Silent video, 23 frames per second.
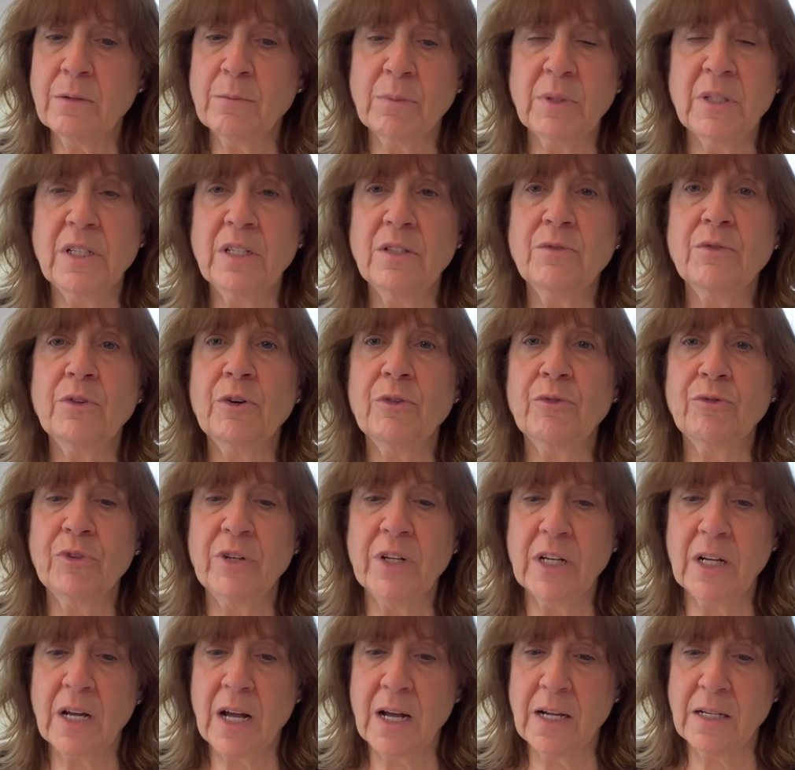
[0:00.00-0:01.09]
please feel free
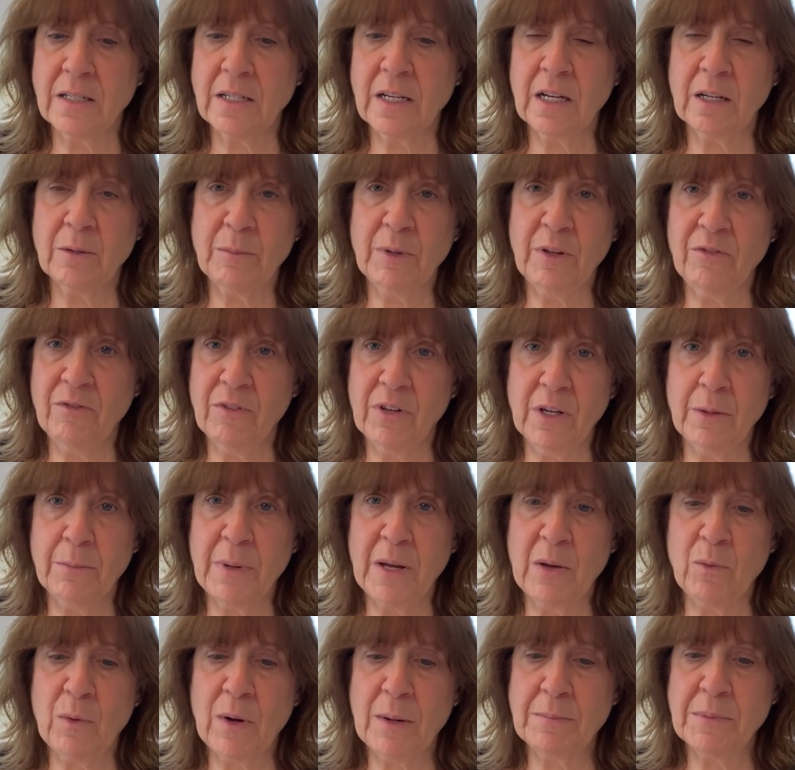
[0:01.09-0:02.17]
to contact me via my
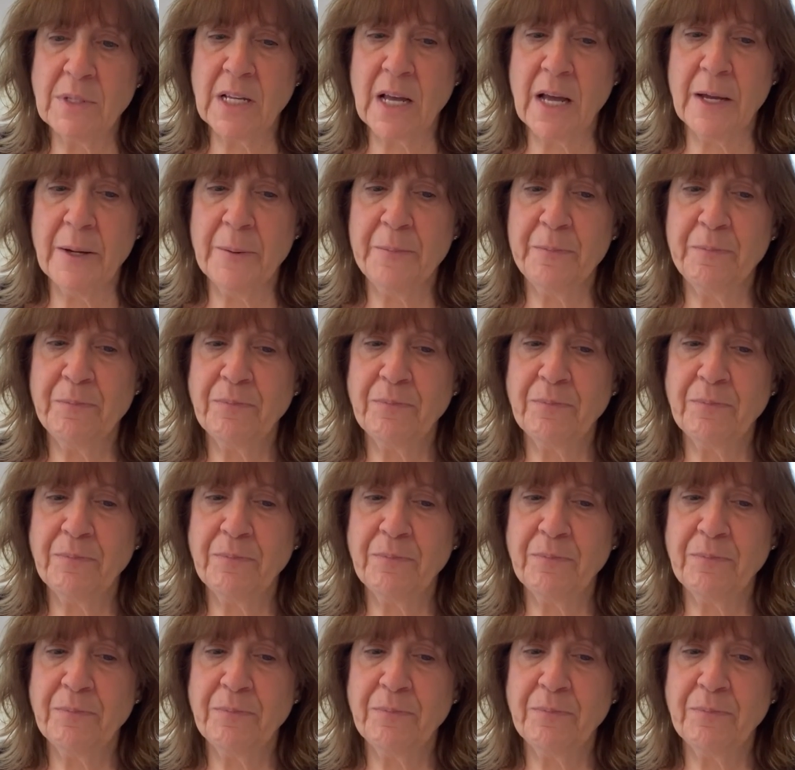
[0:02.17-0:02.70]
website.